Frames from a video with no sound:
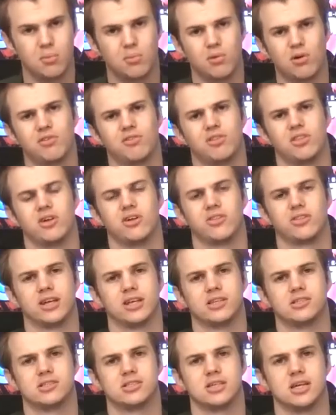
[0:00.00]
More often than not,
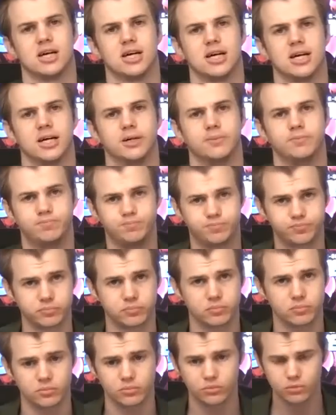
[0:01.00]
that's a
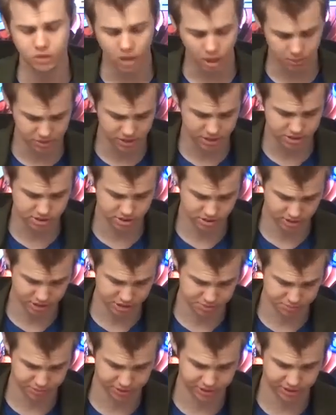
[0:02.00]

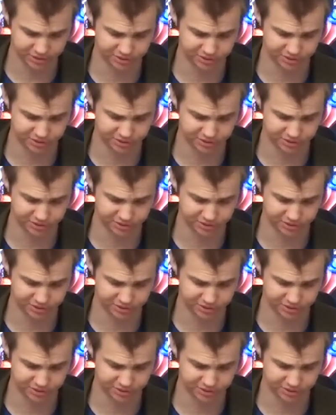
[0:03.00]
pretty